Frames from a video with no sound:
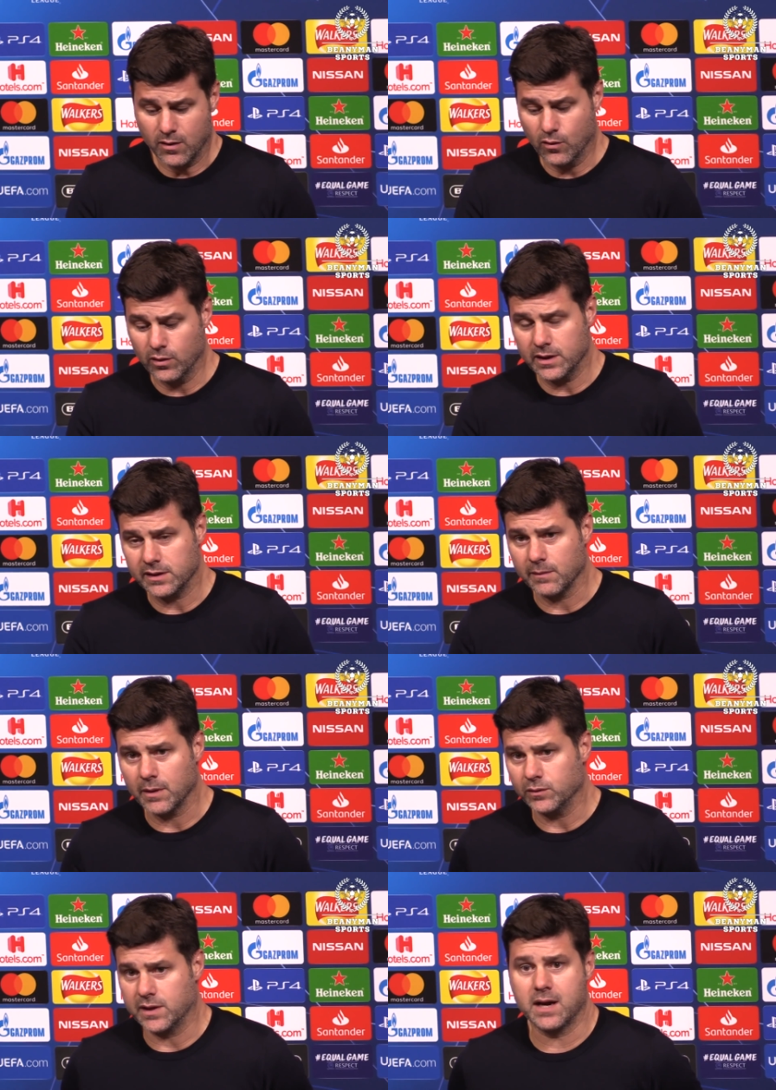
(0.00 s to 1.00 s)
Only it's
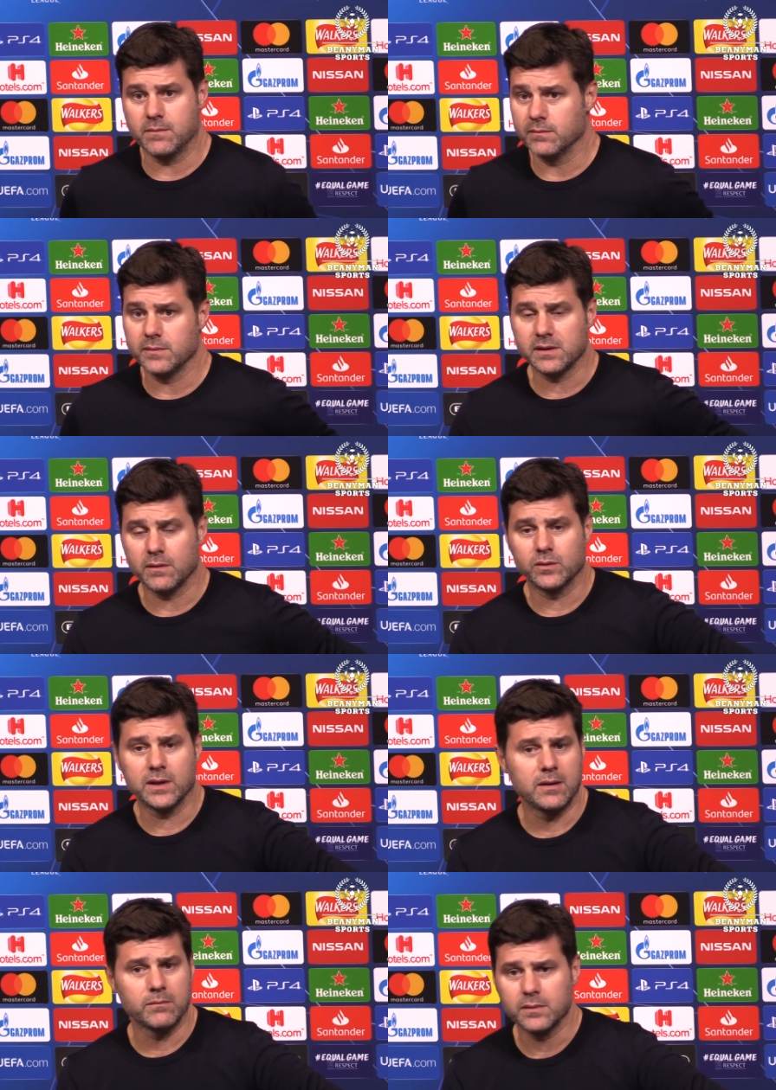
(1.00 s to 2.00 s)
about time. It's about
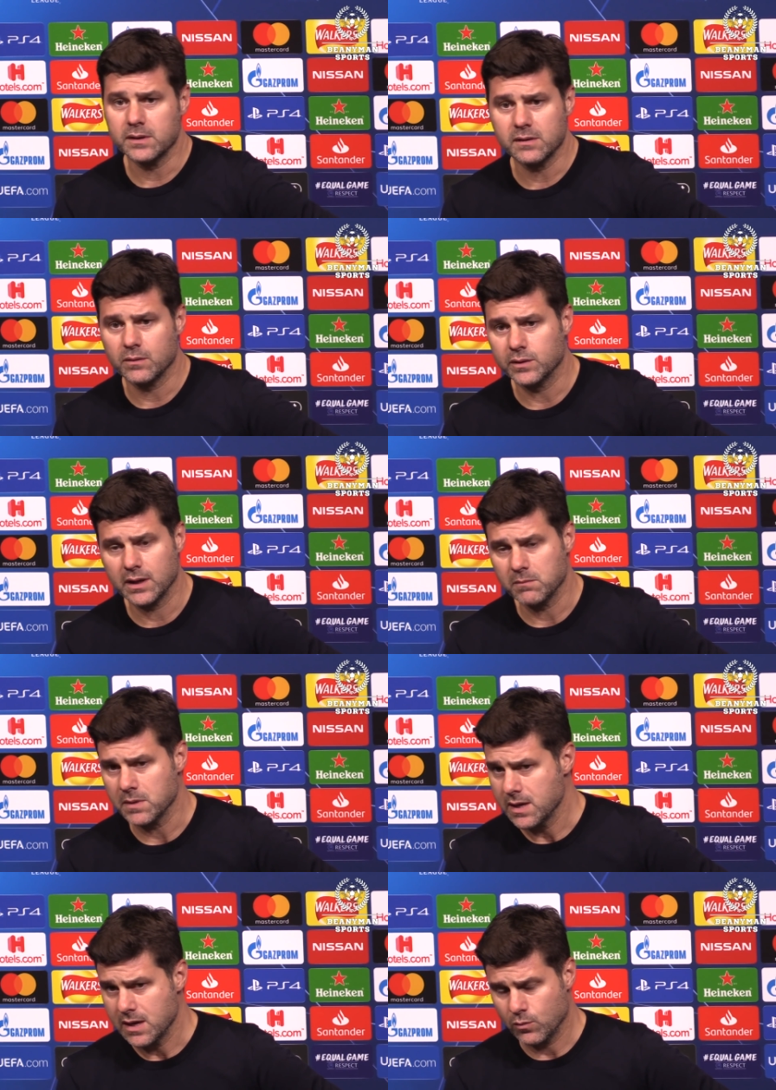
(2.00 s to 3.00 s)
time. It's about time.
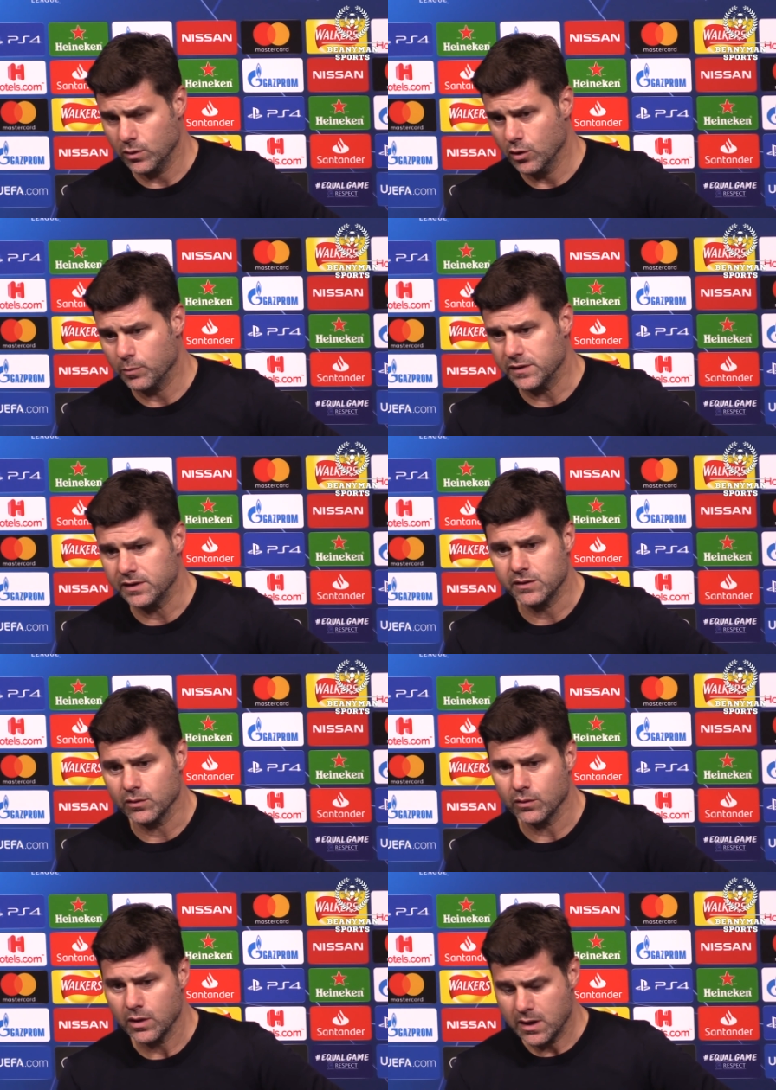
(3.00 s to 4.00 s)
With no
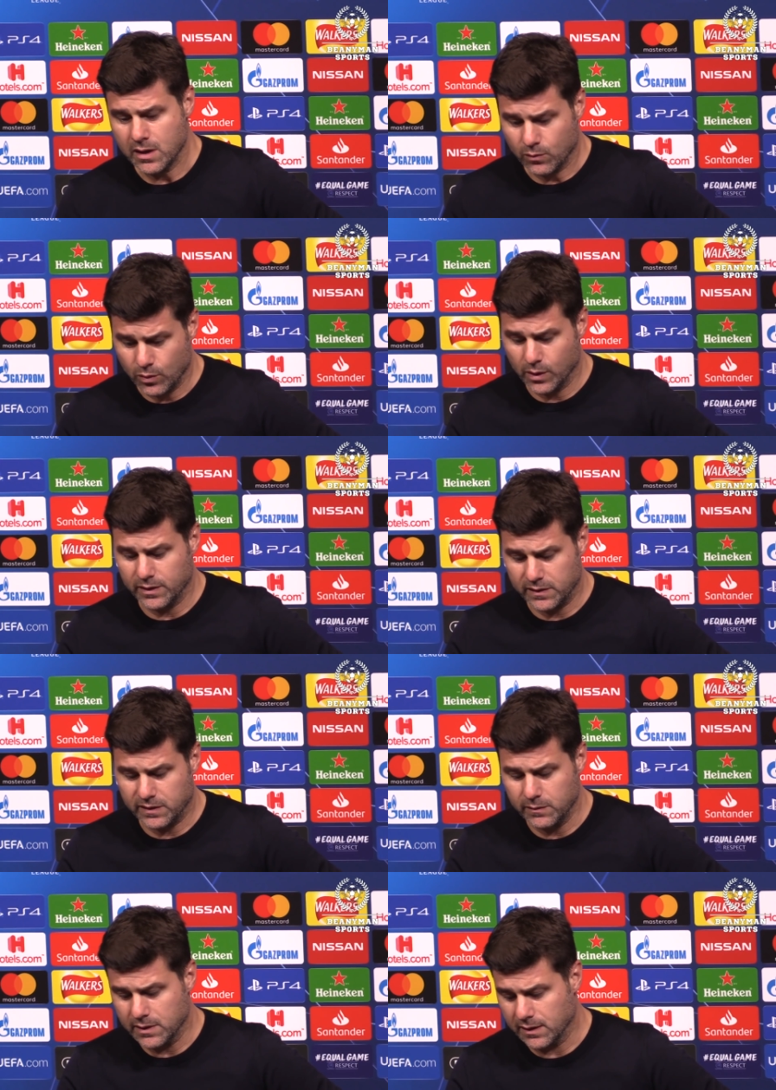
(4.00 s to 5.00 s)
precision, we were the
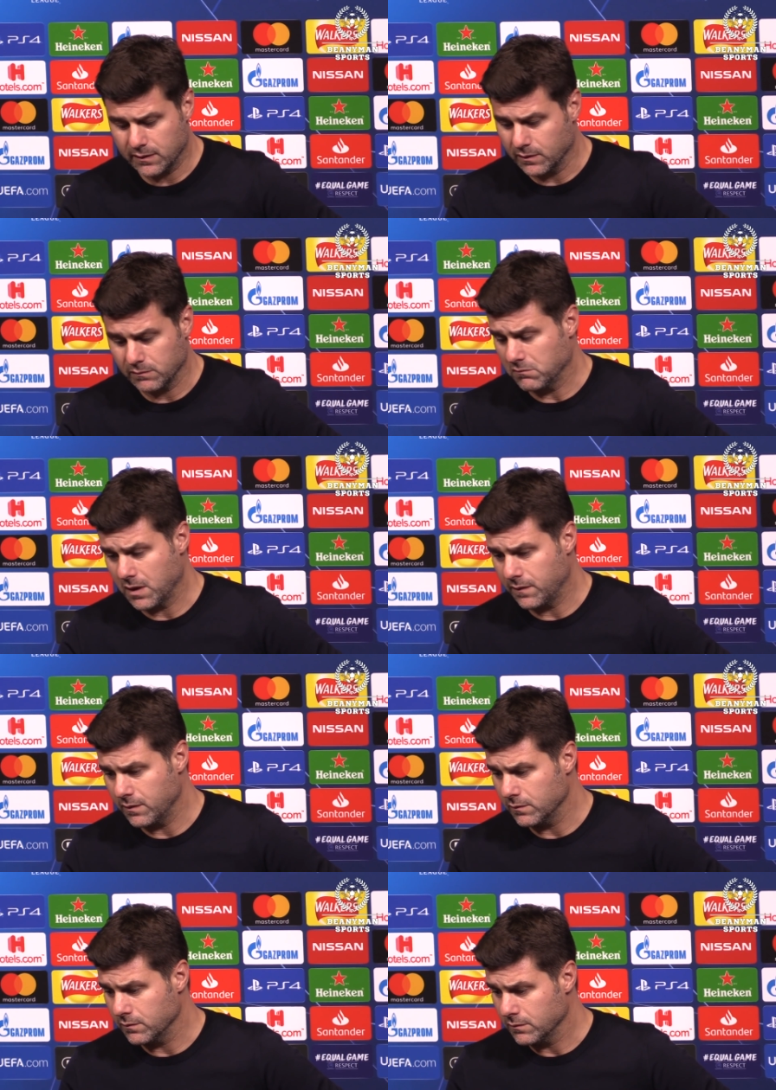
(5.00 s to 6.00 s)
team that I
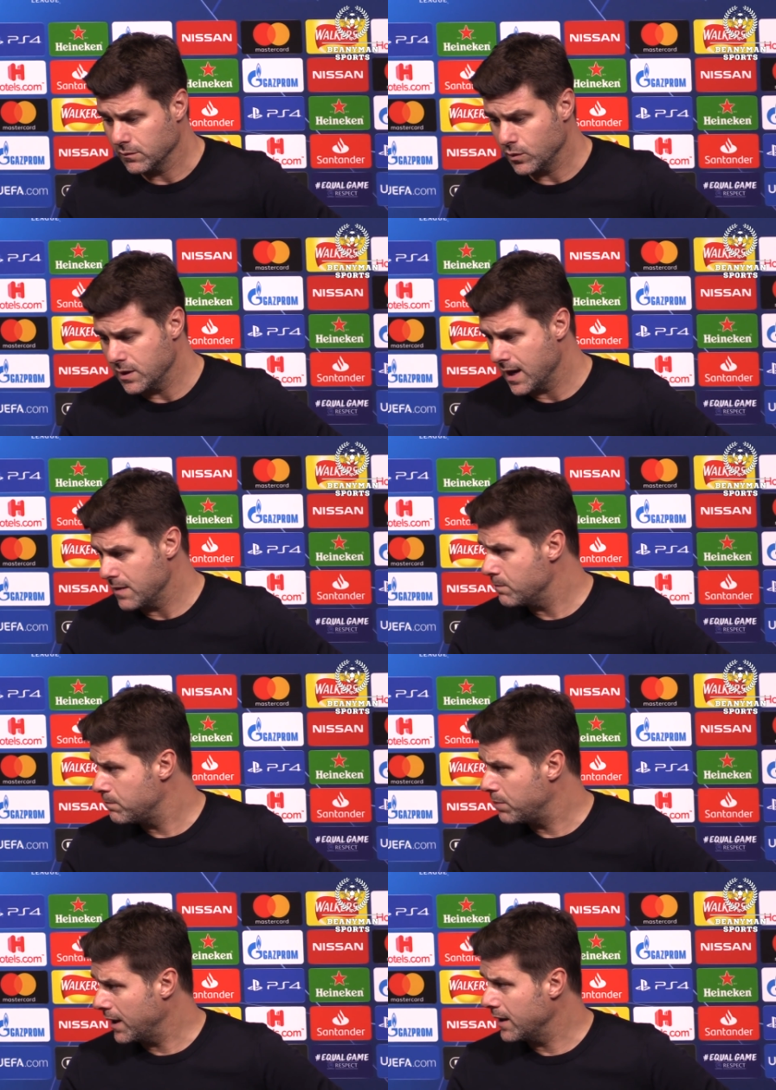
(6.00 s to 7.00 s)
think with nine
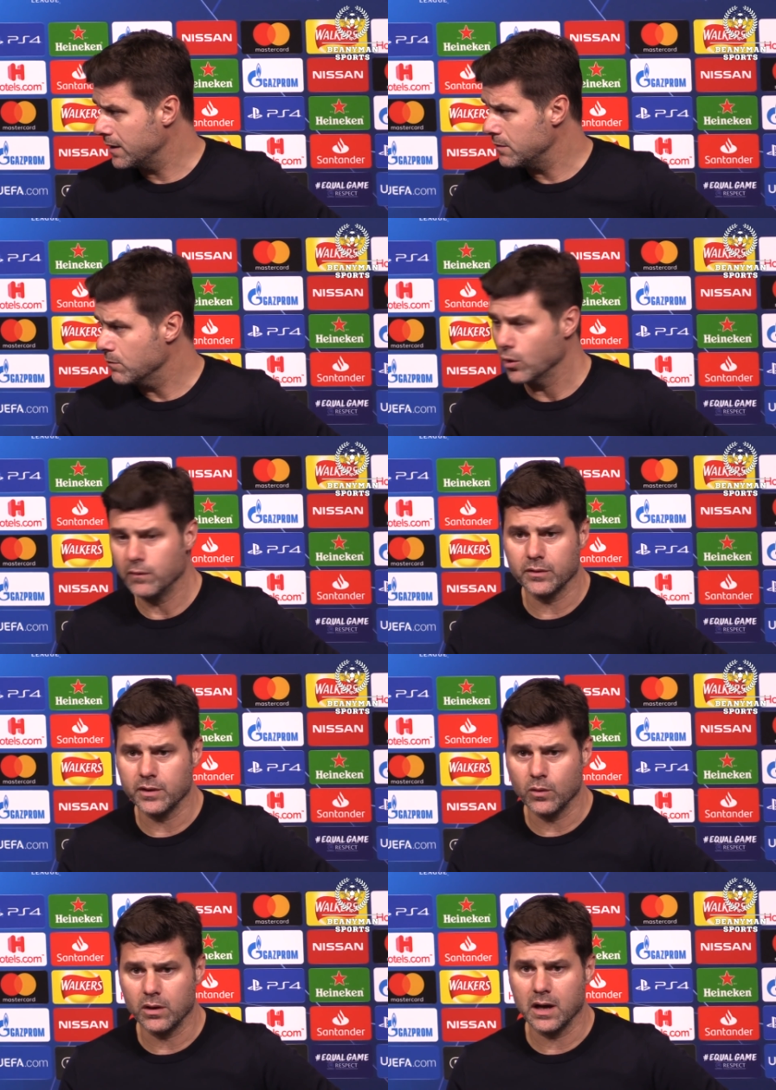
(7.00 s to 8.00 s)
players involved on
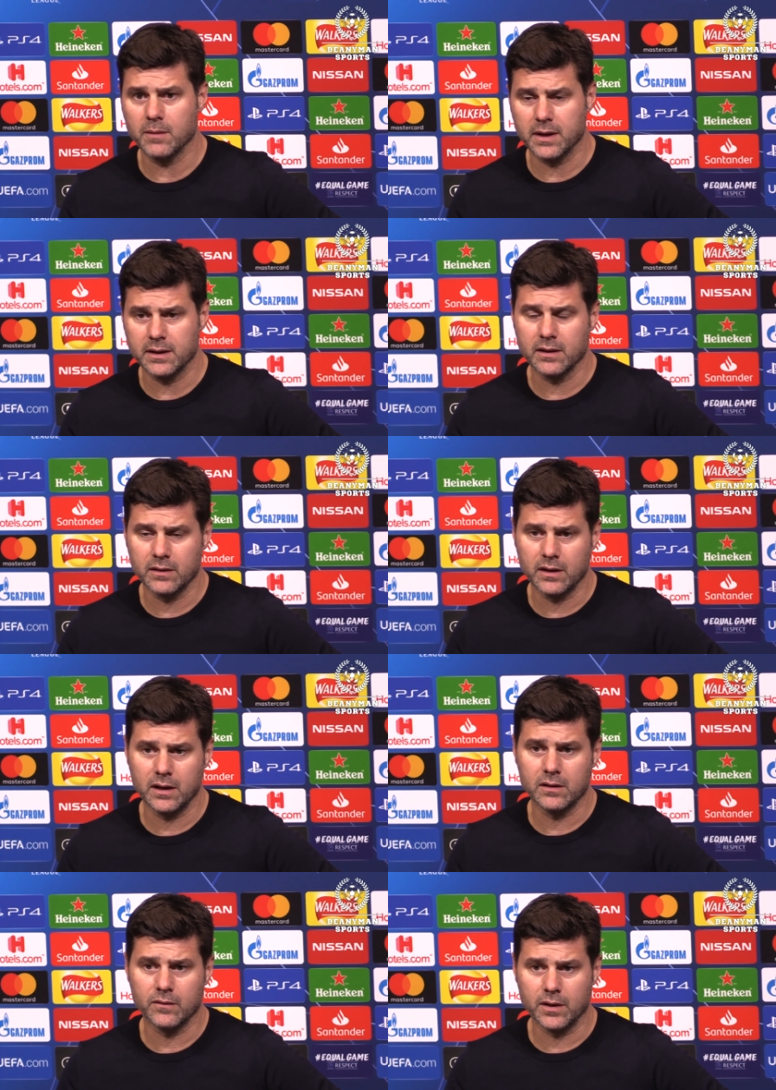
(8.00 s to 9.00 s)
the World Cup and, and the
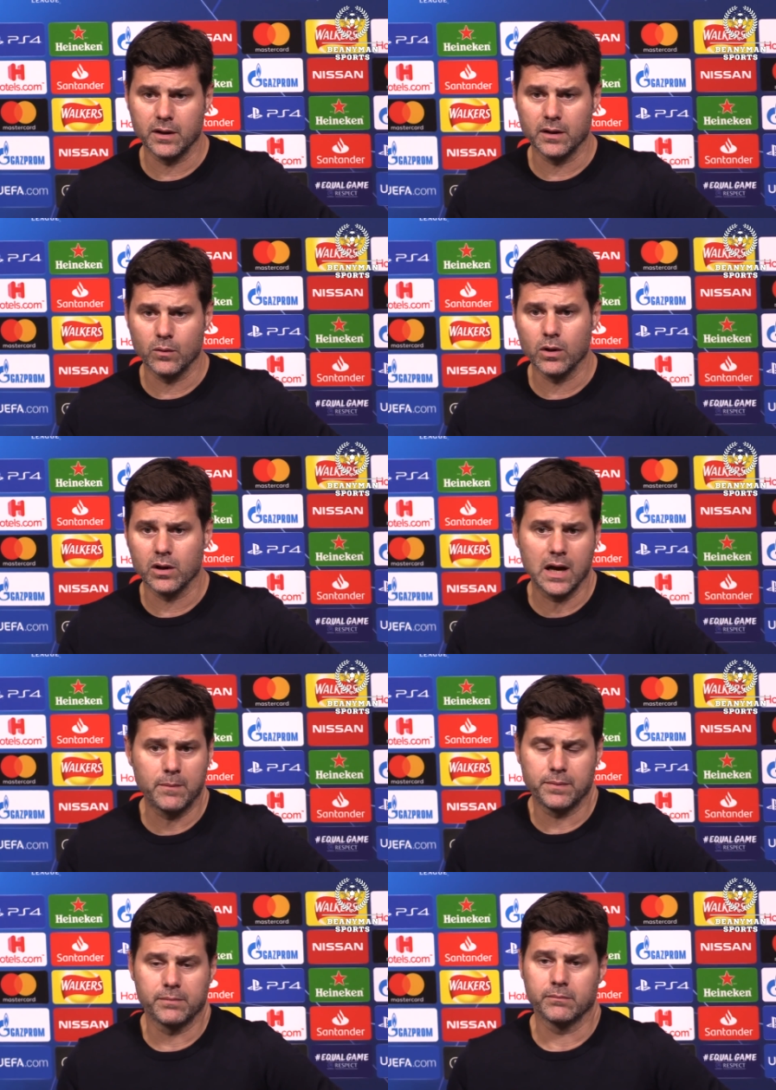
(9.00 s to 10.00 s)
end of the World Cup.